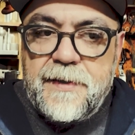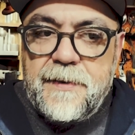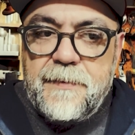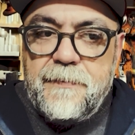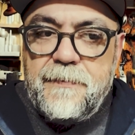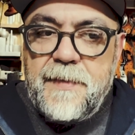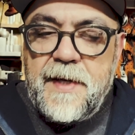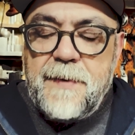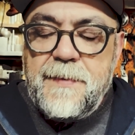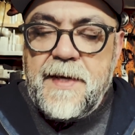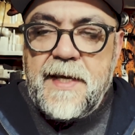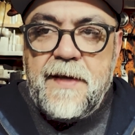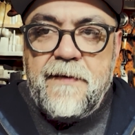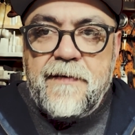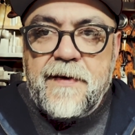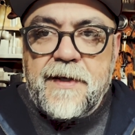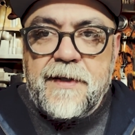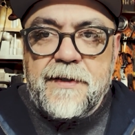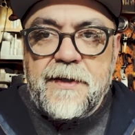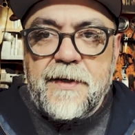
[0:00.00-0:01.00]
maybe
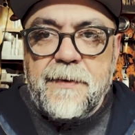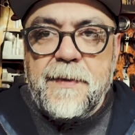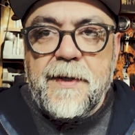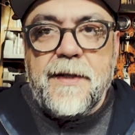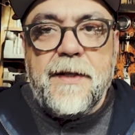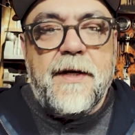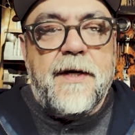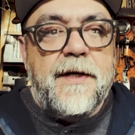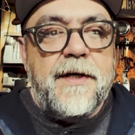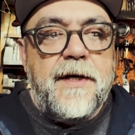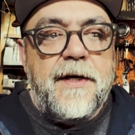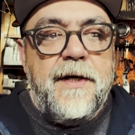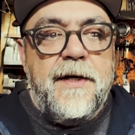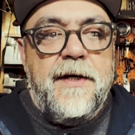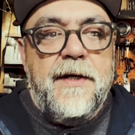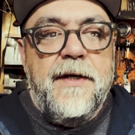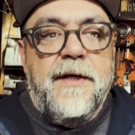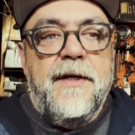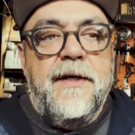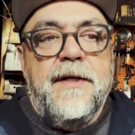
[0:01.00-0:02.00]
even a little bit longer.
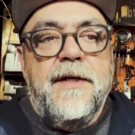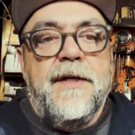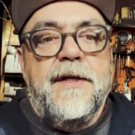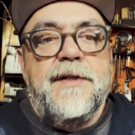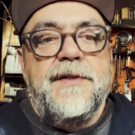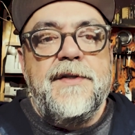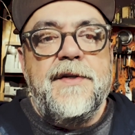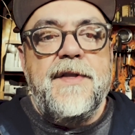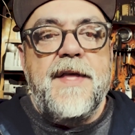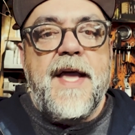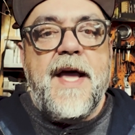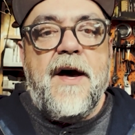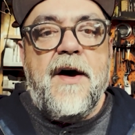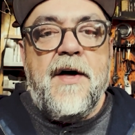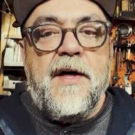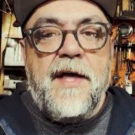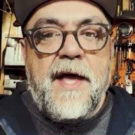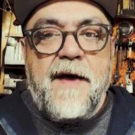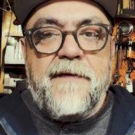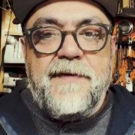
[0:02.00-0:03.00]
So they
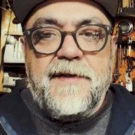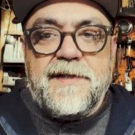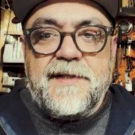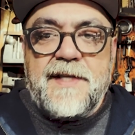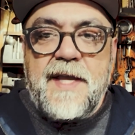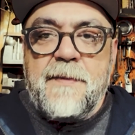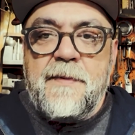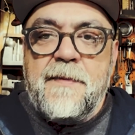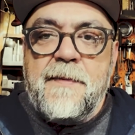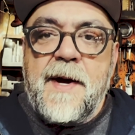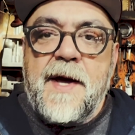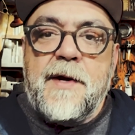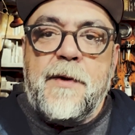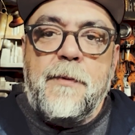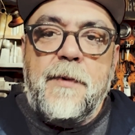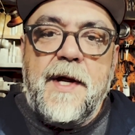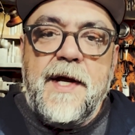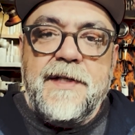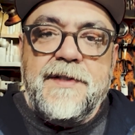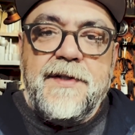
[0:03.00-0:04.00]
all have the same amount of
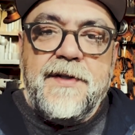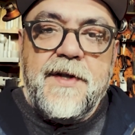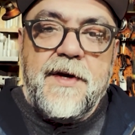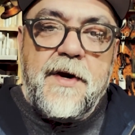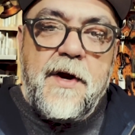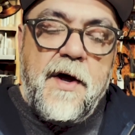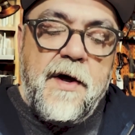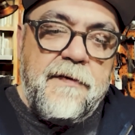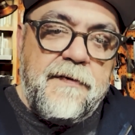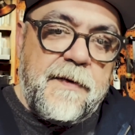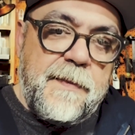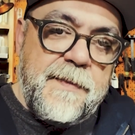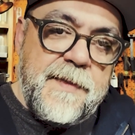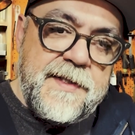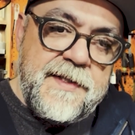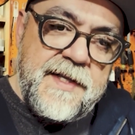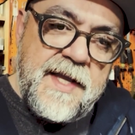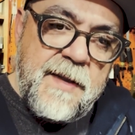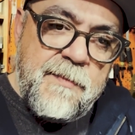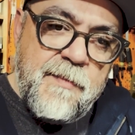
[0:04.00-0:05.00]
rust. They're all from the
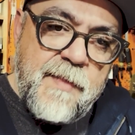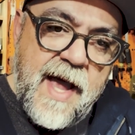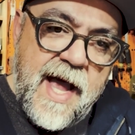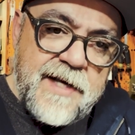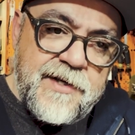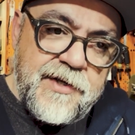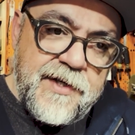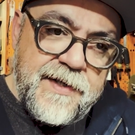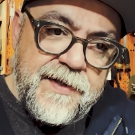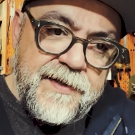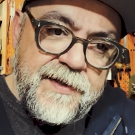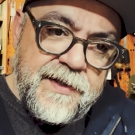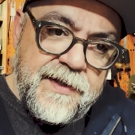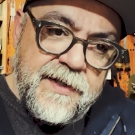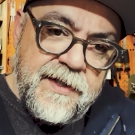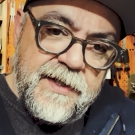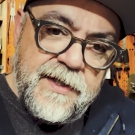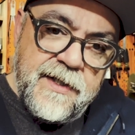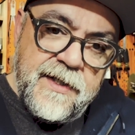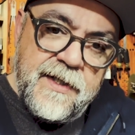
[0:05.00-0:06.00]
same batches.
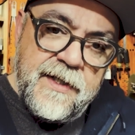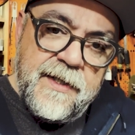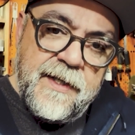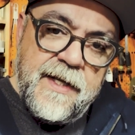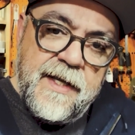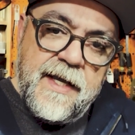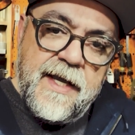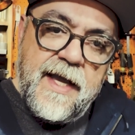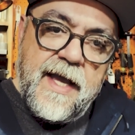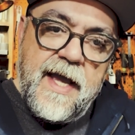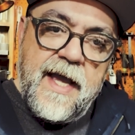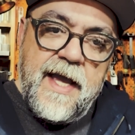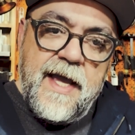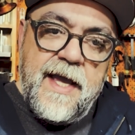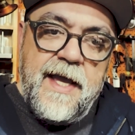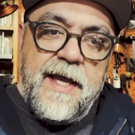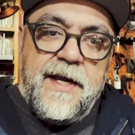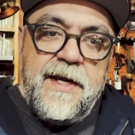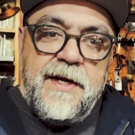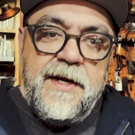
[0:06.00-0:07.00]

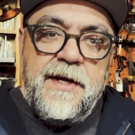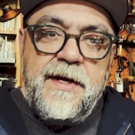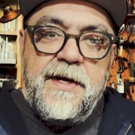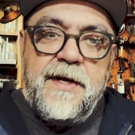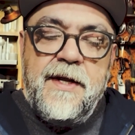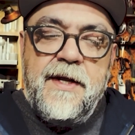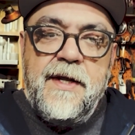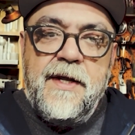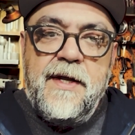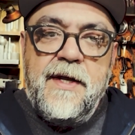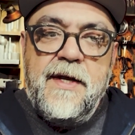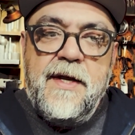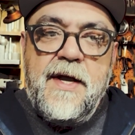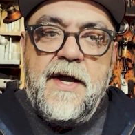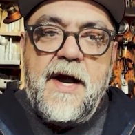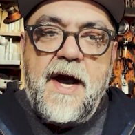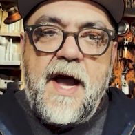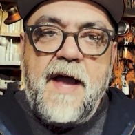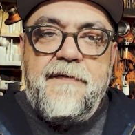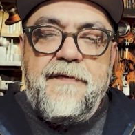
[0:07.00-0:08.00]
And
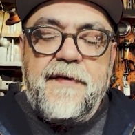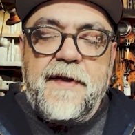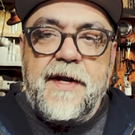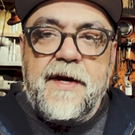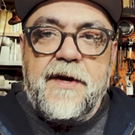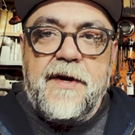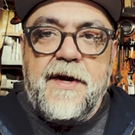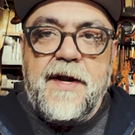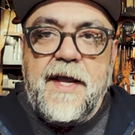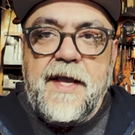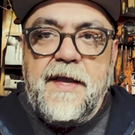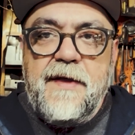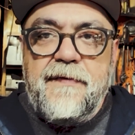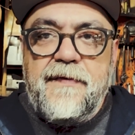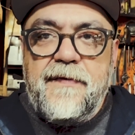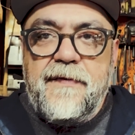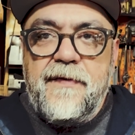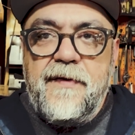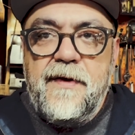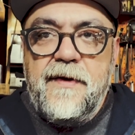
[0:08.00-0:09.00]
I figured
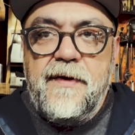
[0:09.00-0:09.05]
if